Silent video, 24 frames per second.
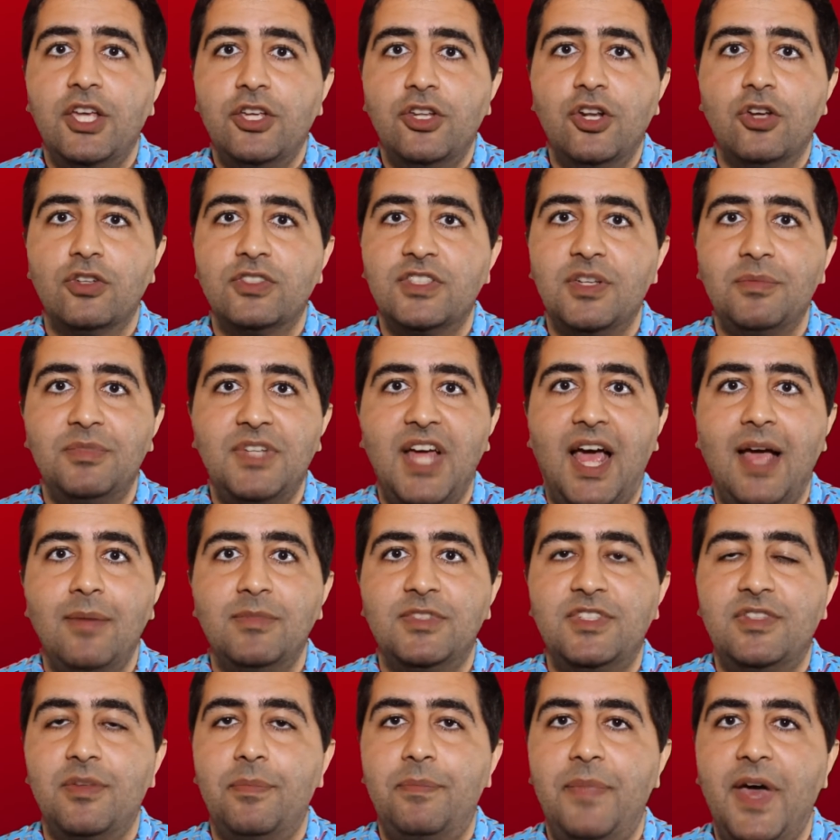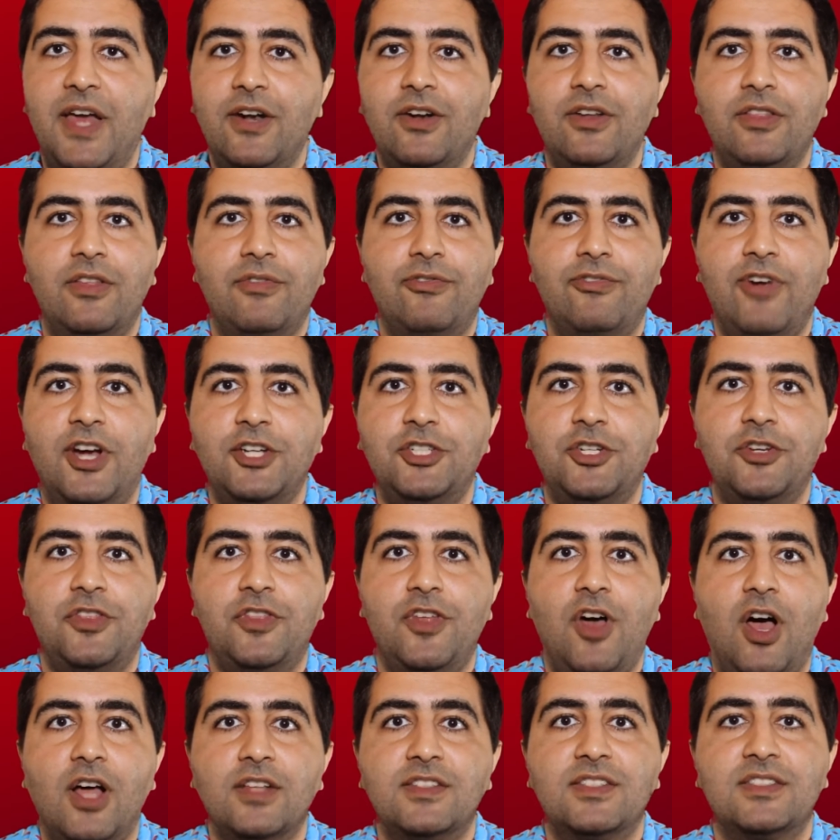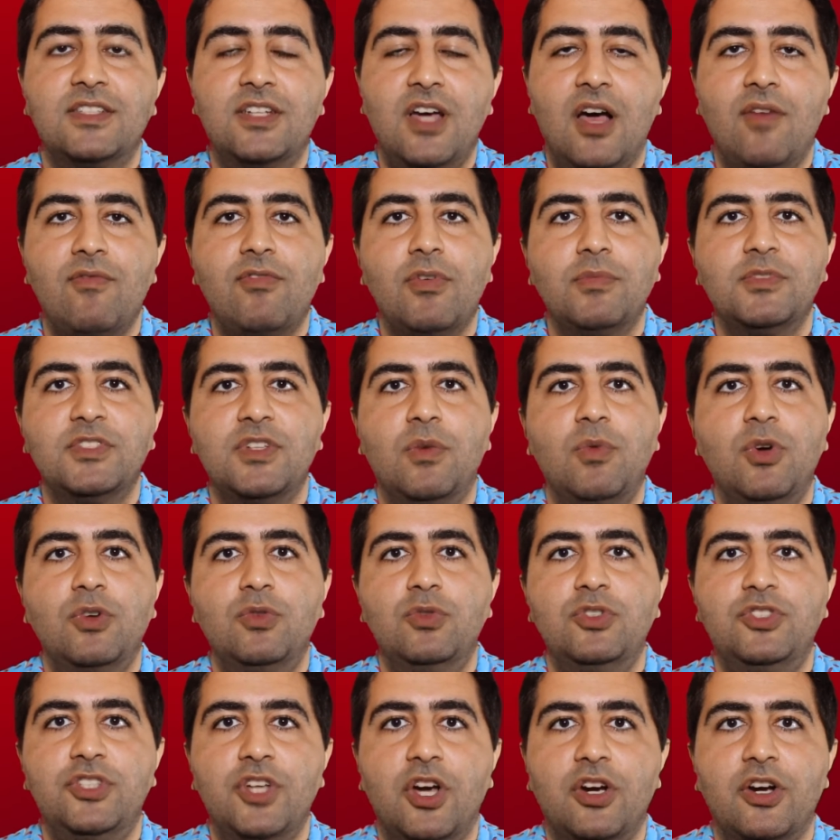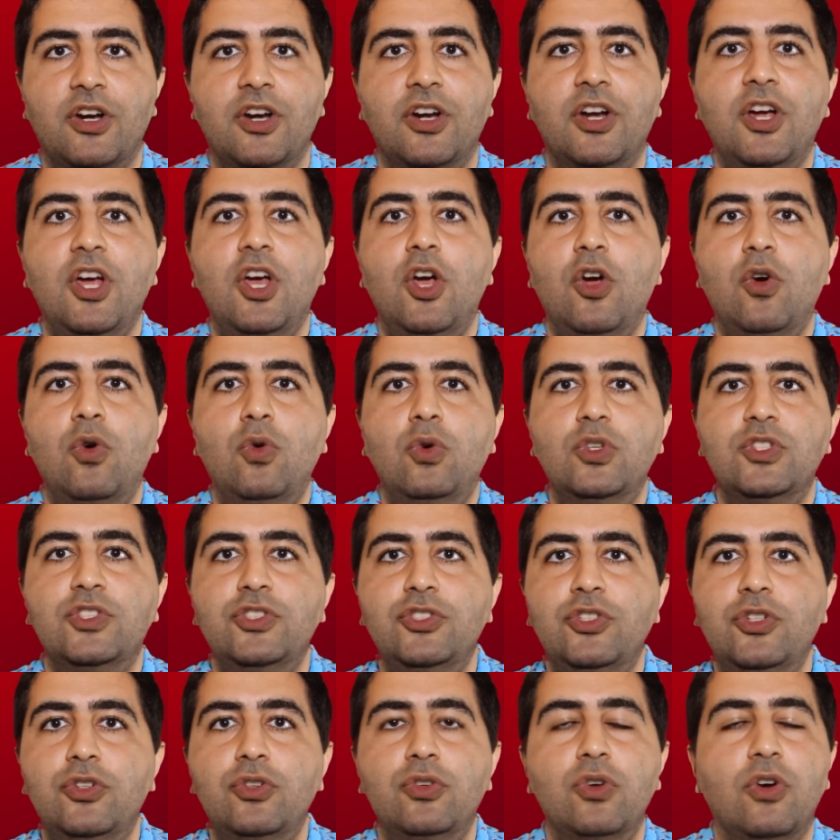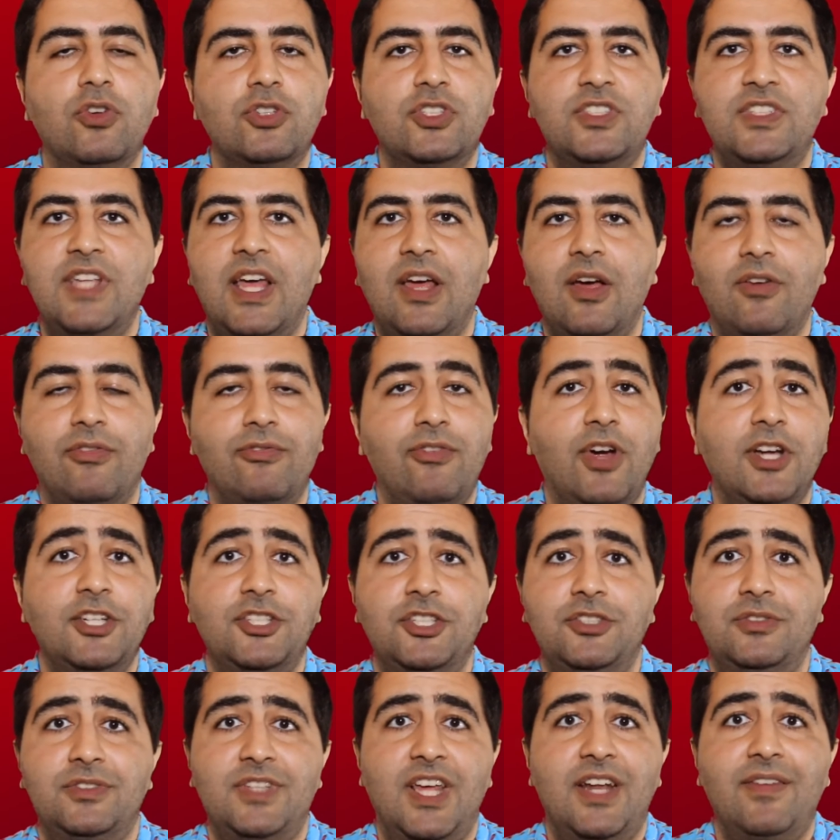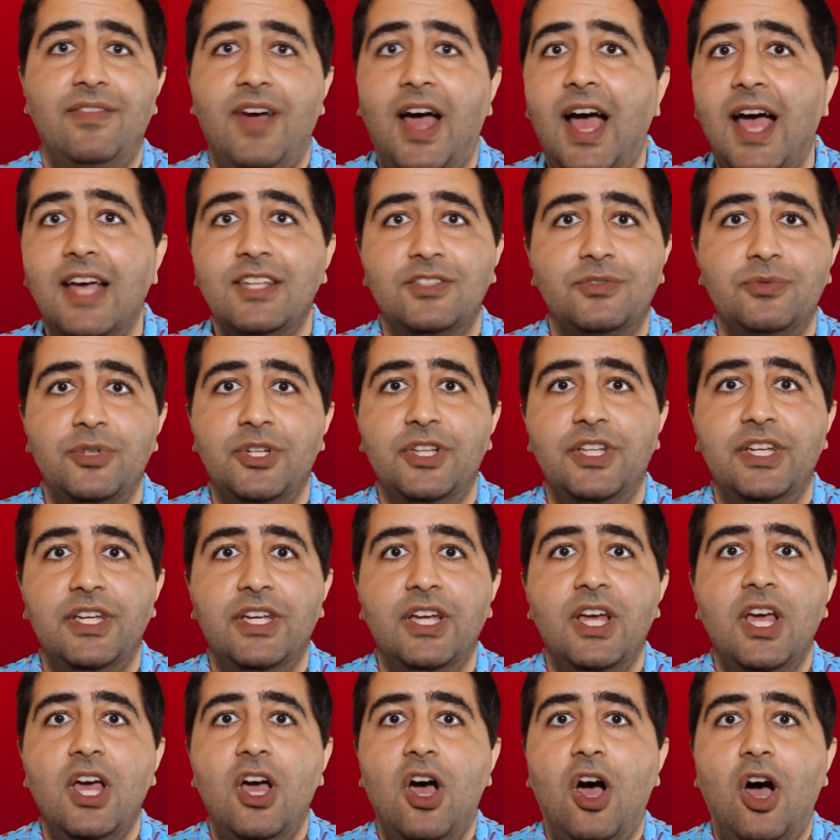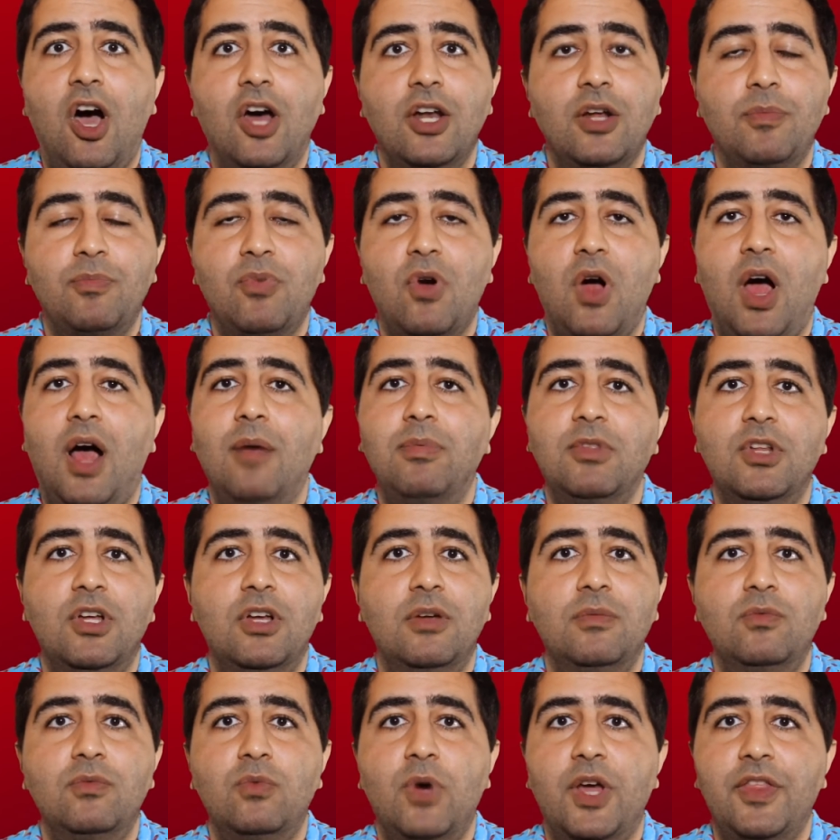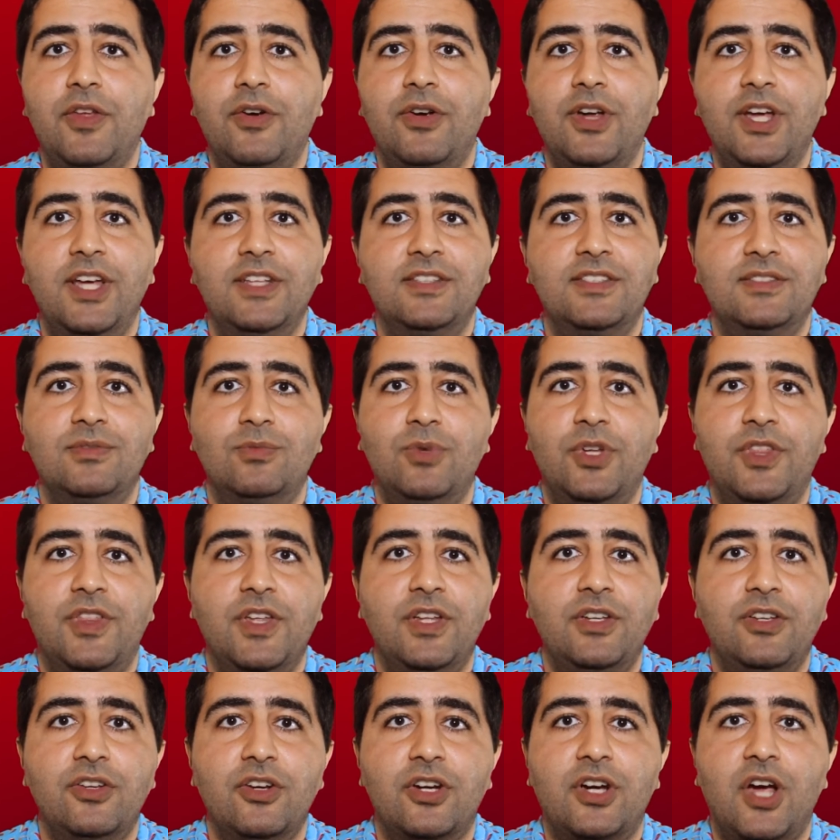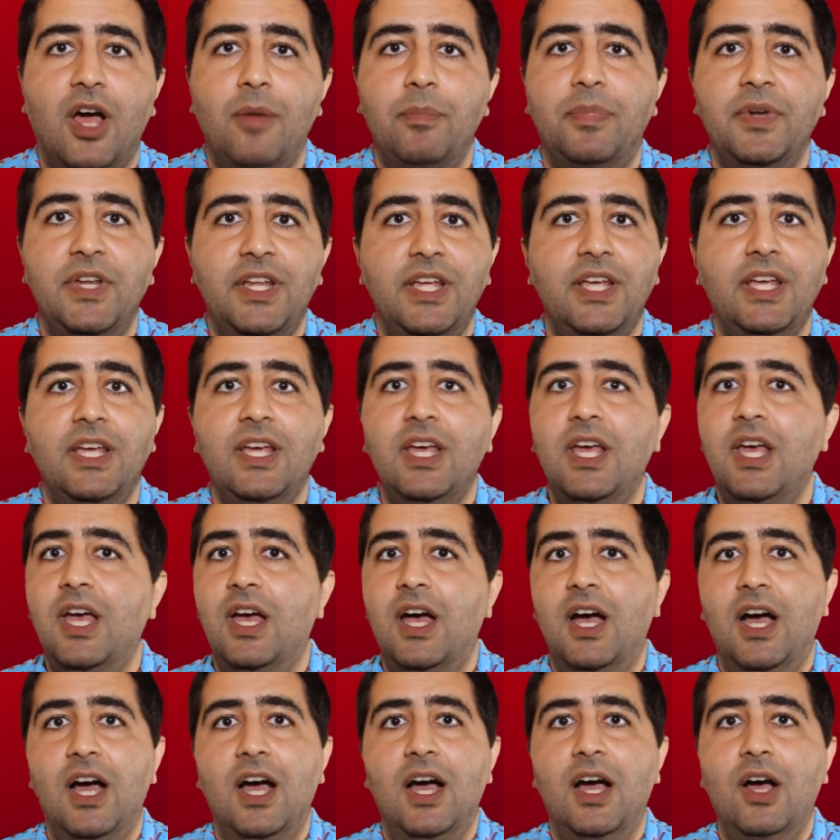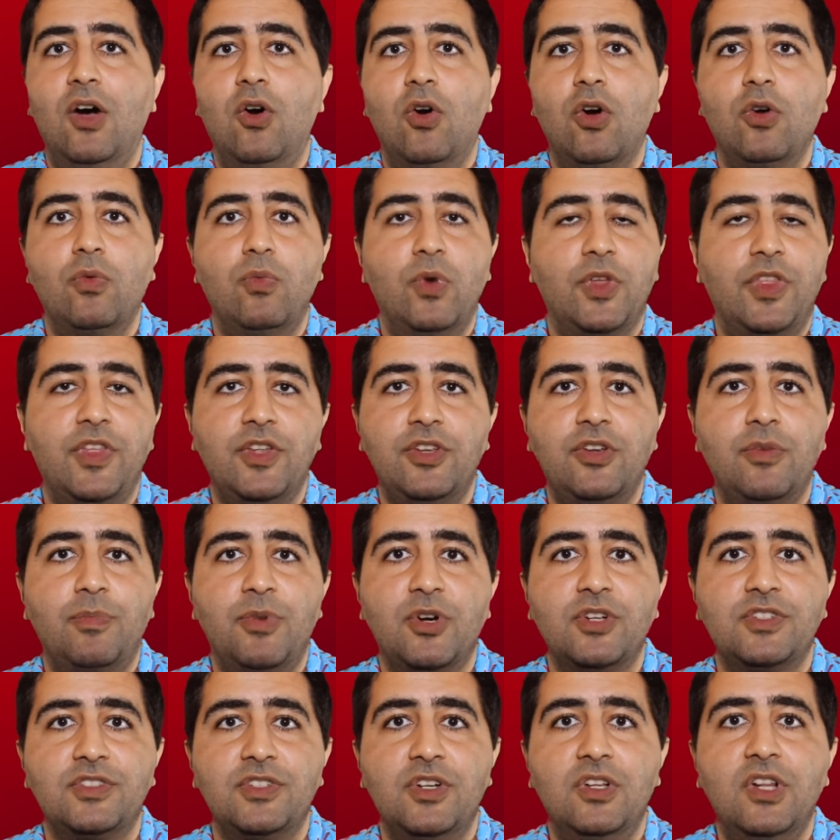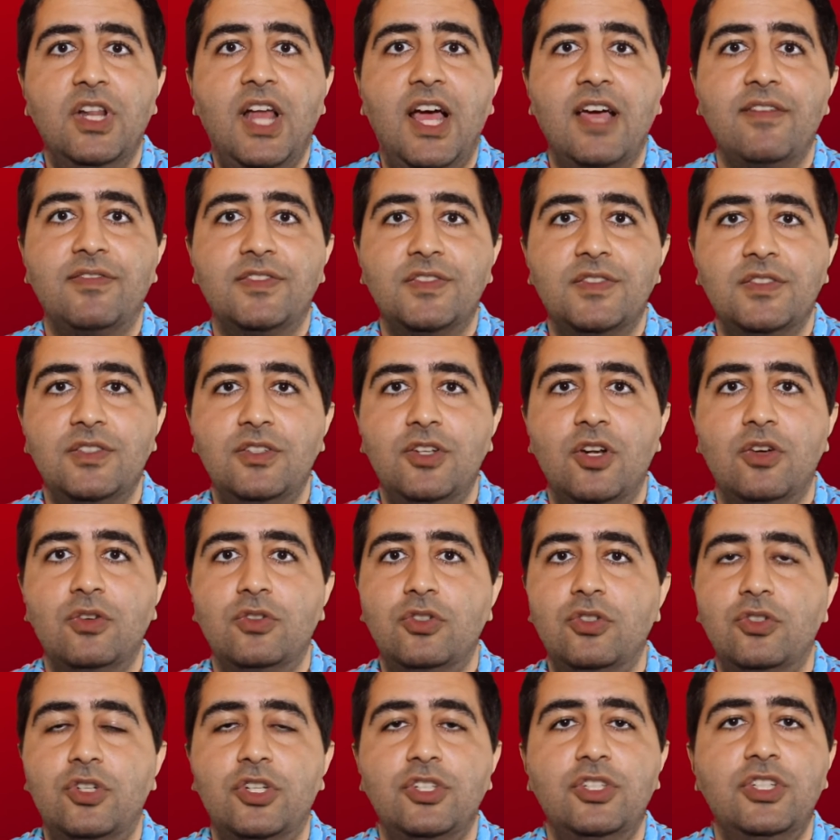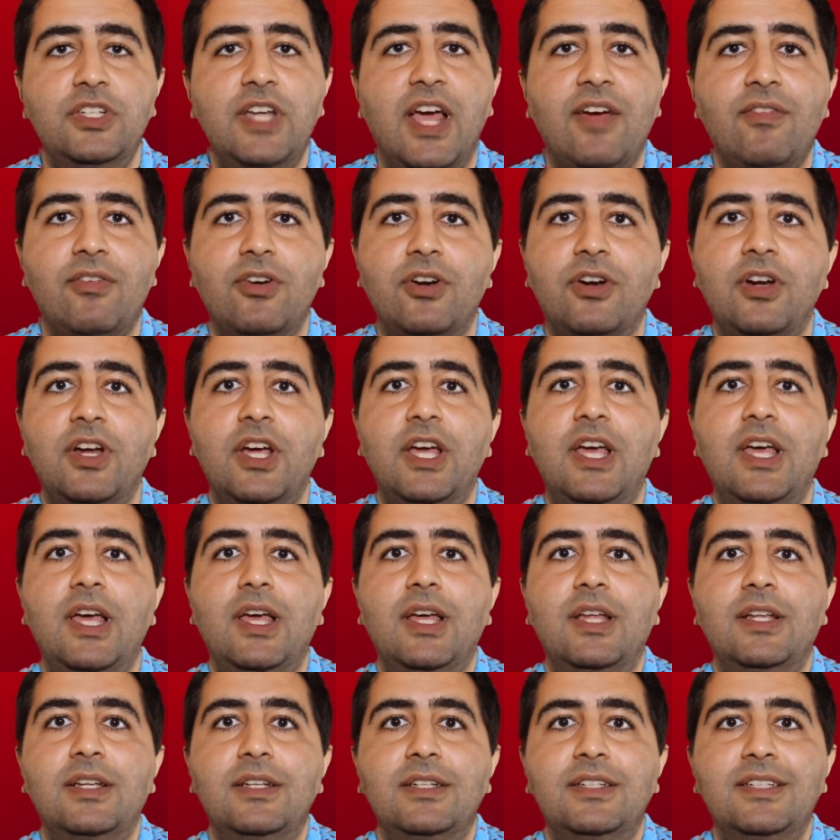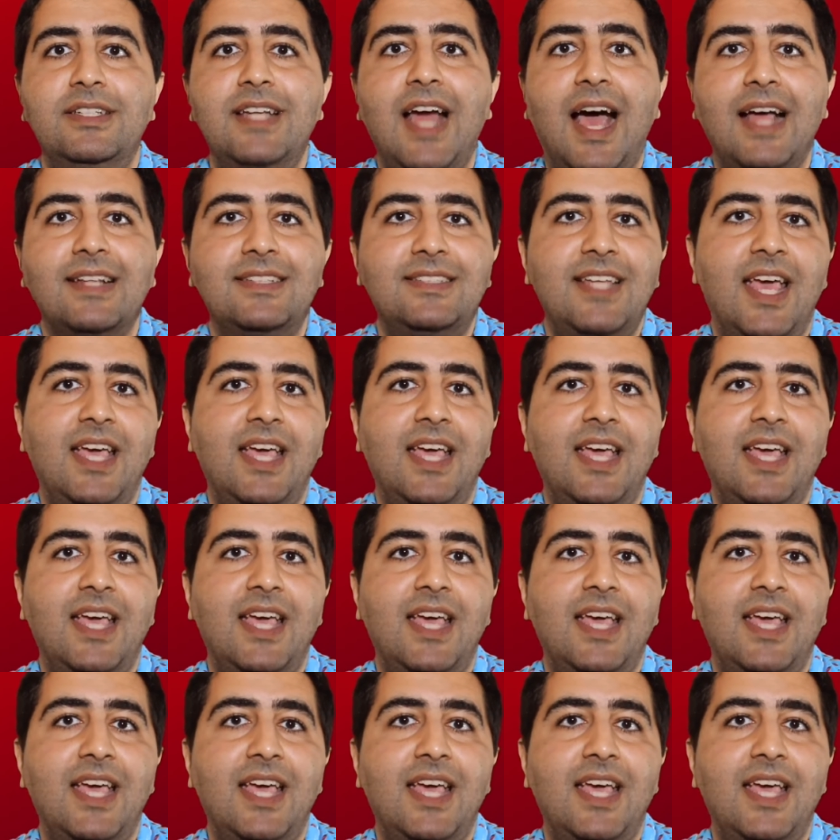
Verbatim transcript: You know, sometimes the better, the fresher thoughts come from someone who's younger, who's new, a, set, a fresh set of eyes really on a problem, whether it's within your company uh, or within your personal life. You know, you could never not